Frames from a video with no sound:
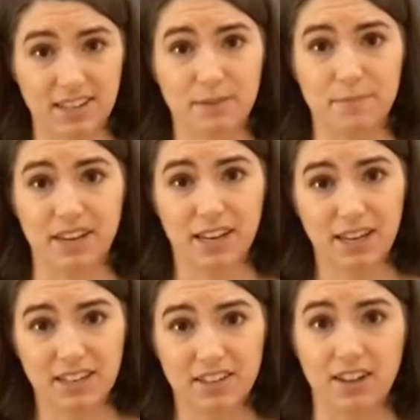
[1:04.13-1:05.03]
didn't begin
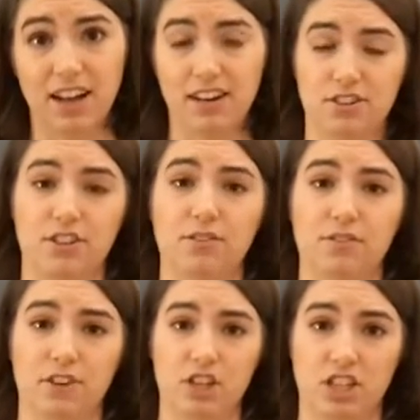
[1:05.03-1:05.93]
until I entered
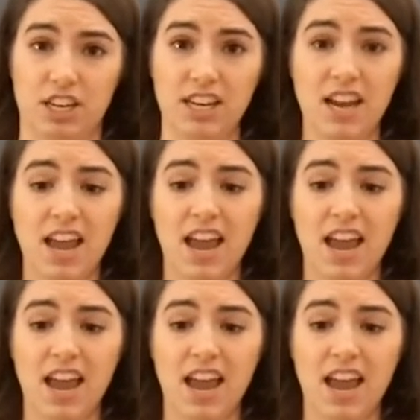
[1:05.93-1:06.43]
university.